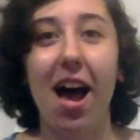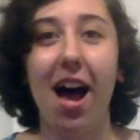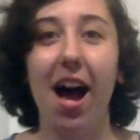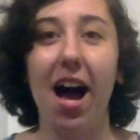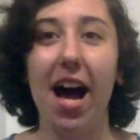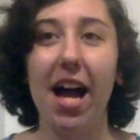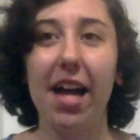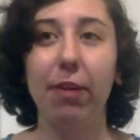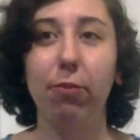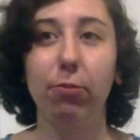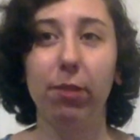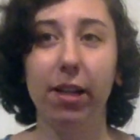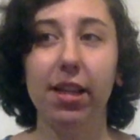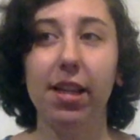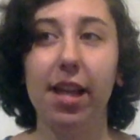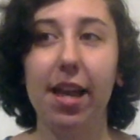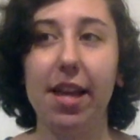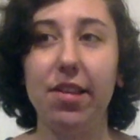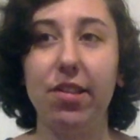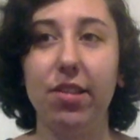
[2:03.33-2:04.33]
I
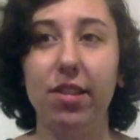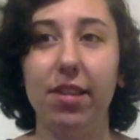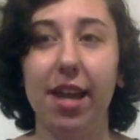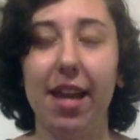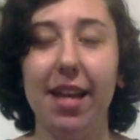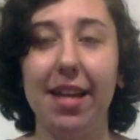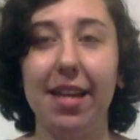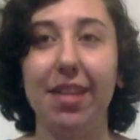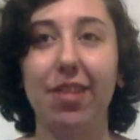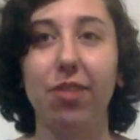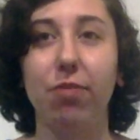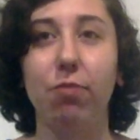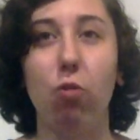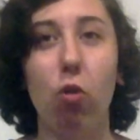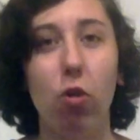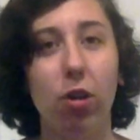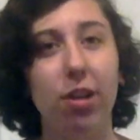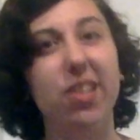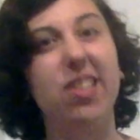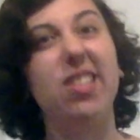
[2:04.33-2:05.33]
realized that it's
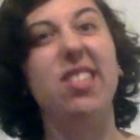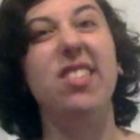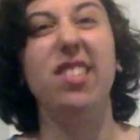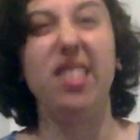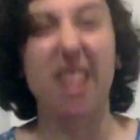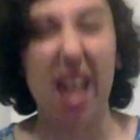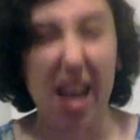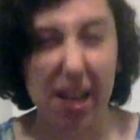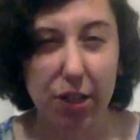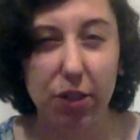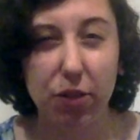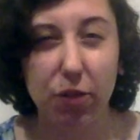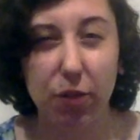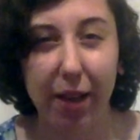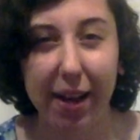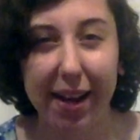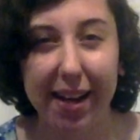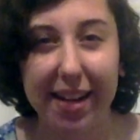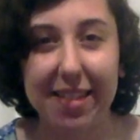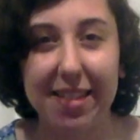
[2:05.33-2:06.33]
more
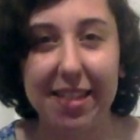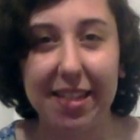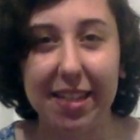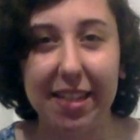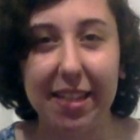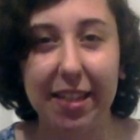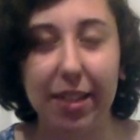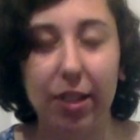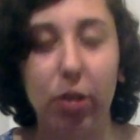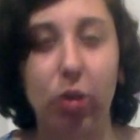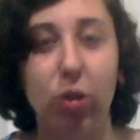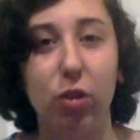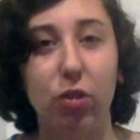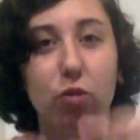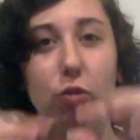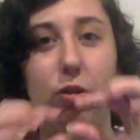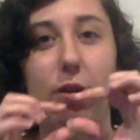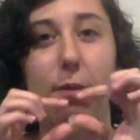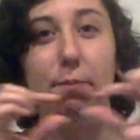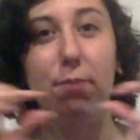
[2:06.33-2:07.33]
satisfying to hear
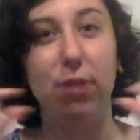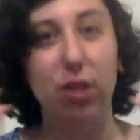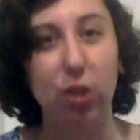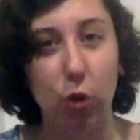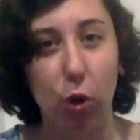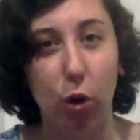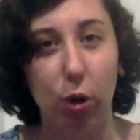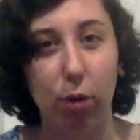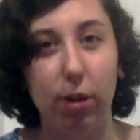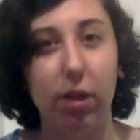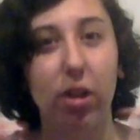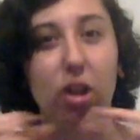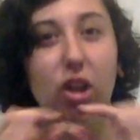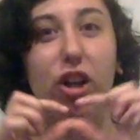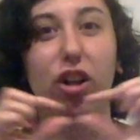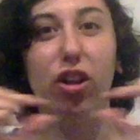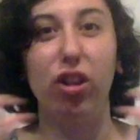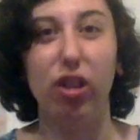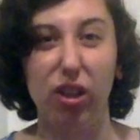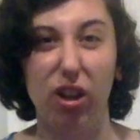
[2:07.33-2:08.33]
sort of purer,
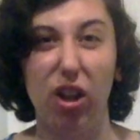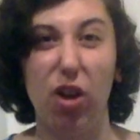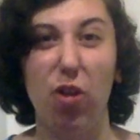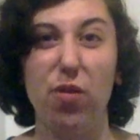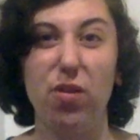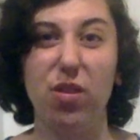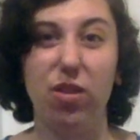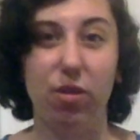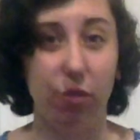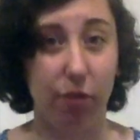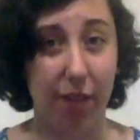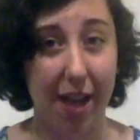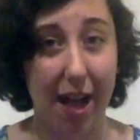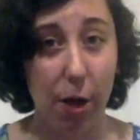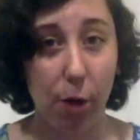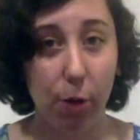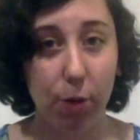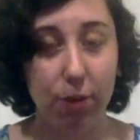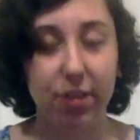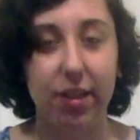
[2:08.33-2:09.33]
closed
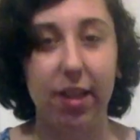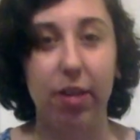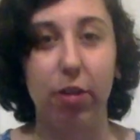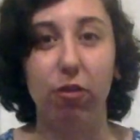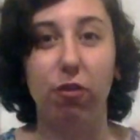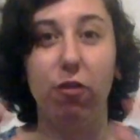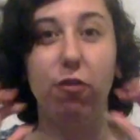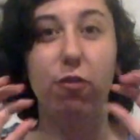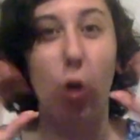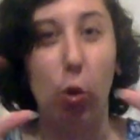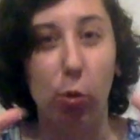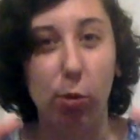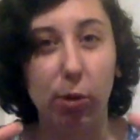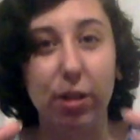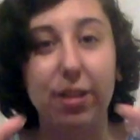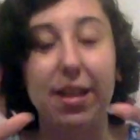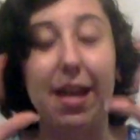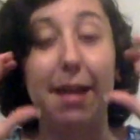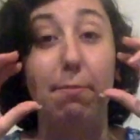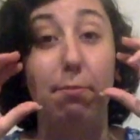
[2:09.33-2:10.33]
vowels that are
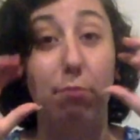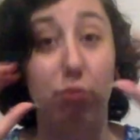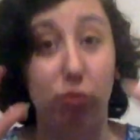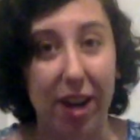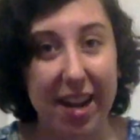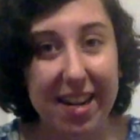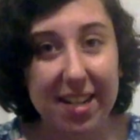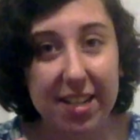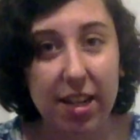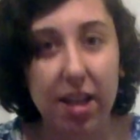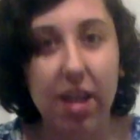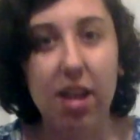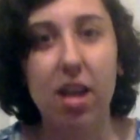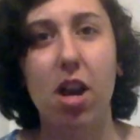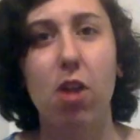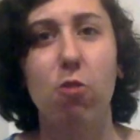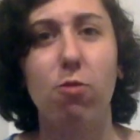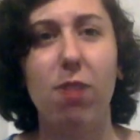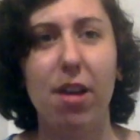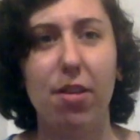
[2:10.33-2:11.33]
forward and bright,
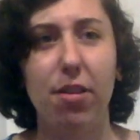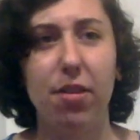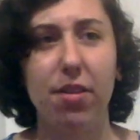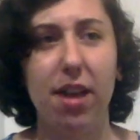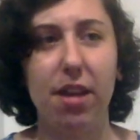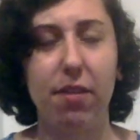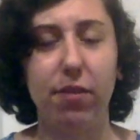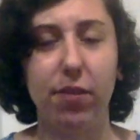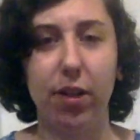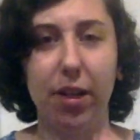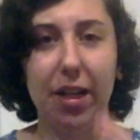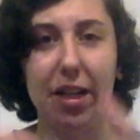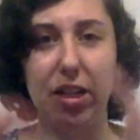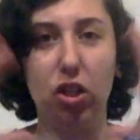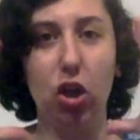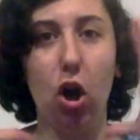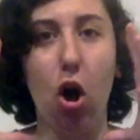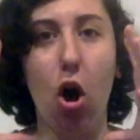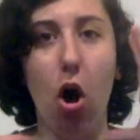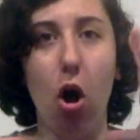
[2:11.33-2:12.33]
rather than very
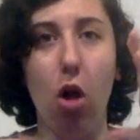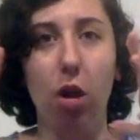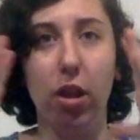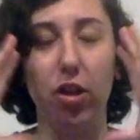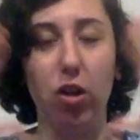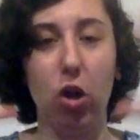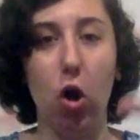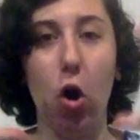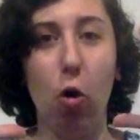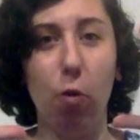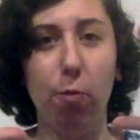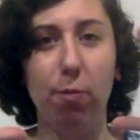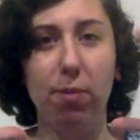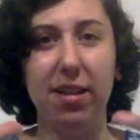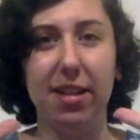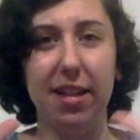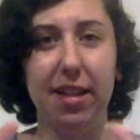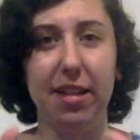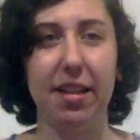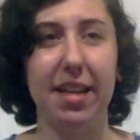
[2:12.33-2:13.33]
tall and
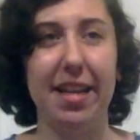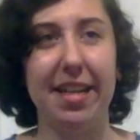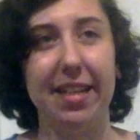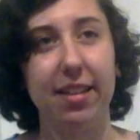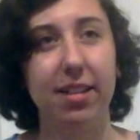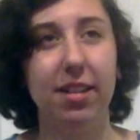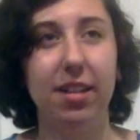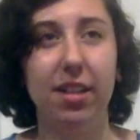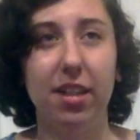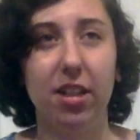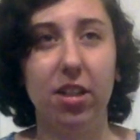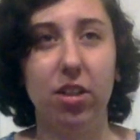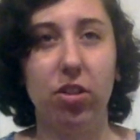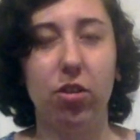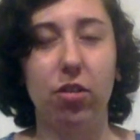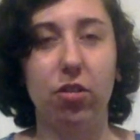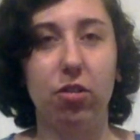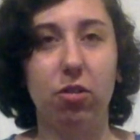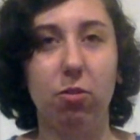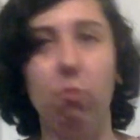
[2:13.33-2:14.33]
open and like
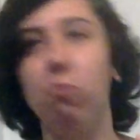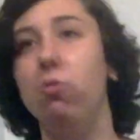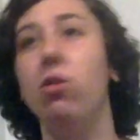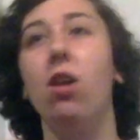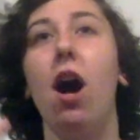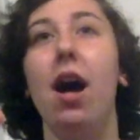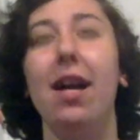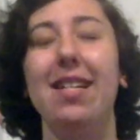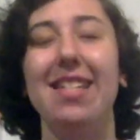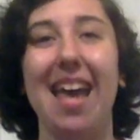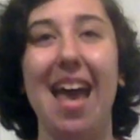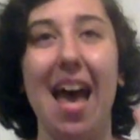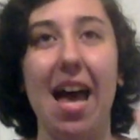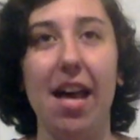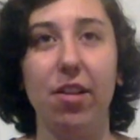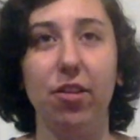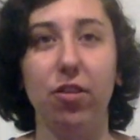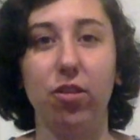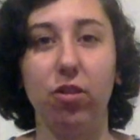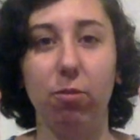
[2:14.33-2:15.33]
just not
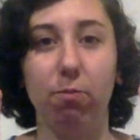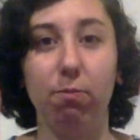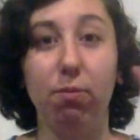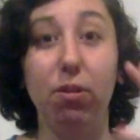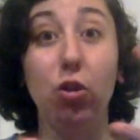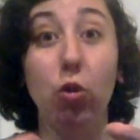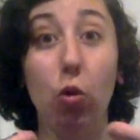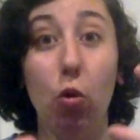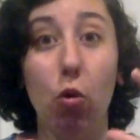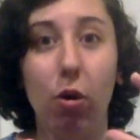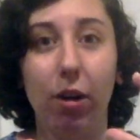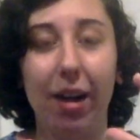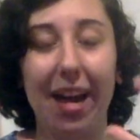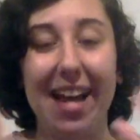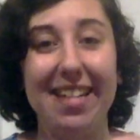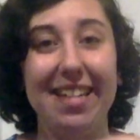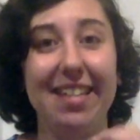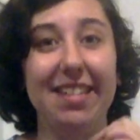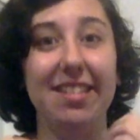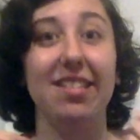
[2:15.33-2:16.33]
as pure
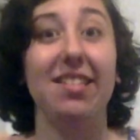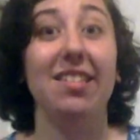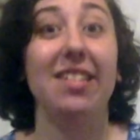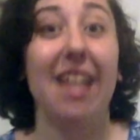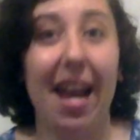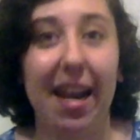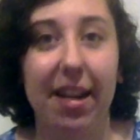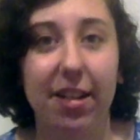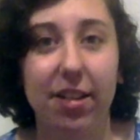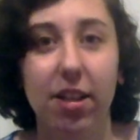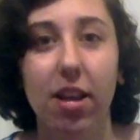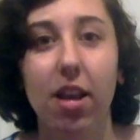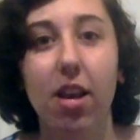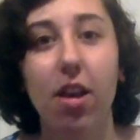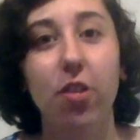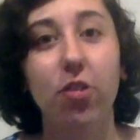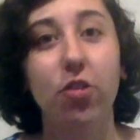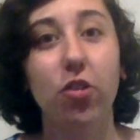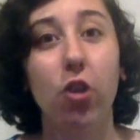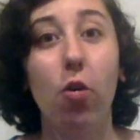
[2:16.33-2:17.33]
and exact.
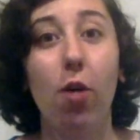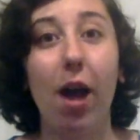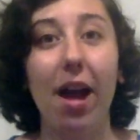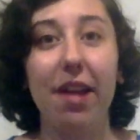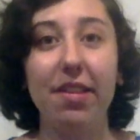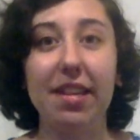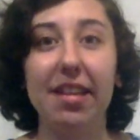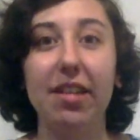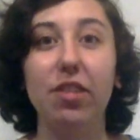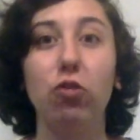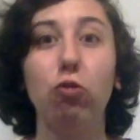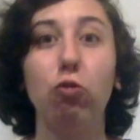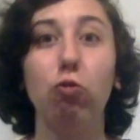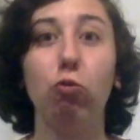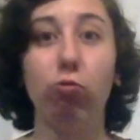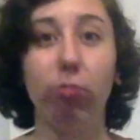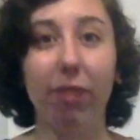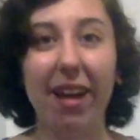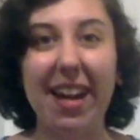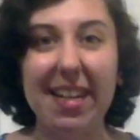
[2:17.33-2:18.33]
So I think it's
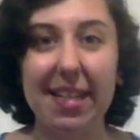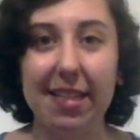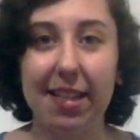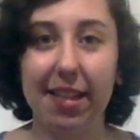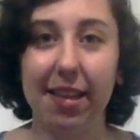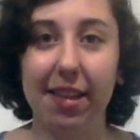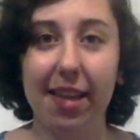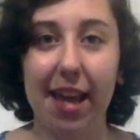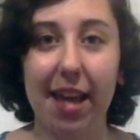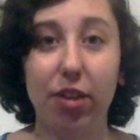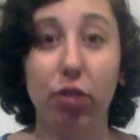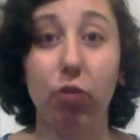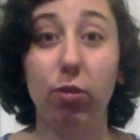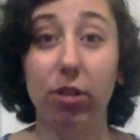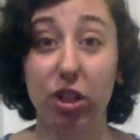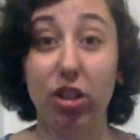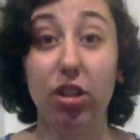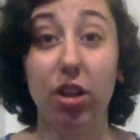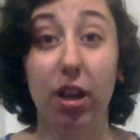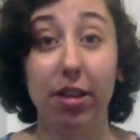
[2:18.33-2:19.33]
great that
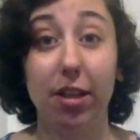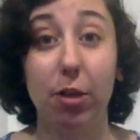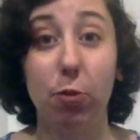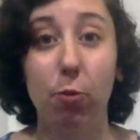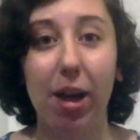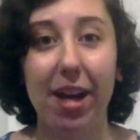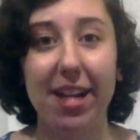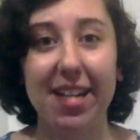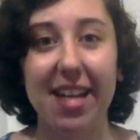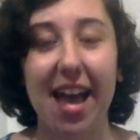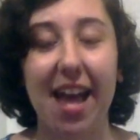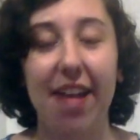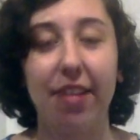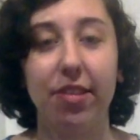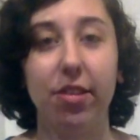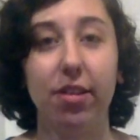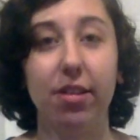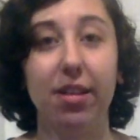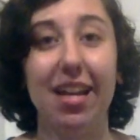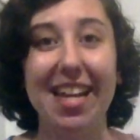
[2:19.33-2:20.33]
Christian Dante White
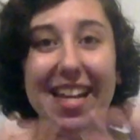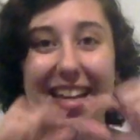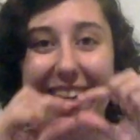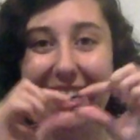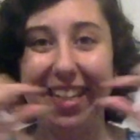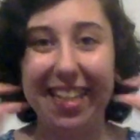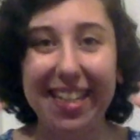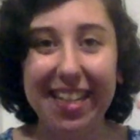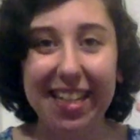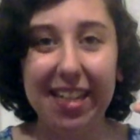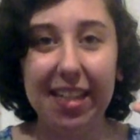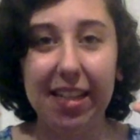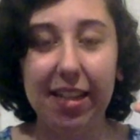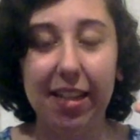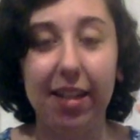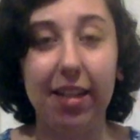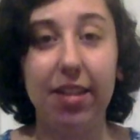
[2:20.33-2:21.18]
has a E.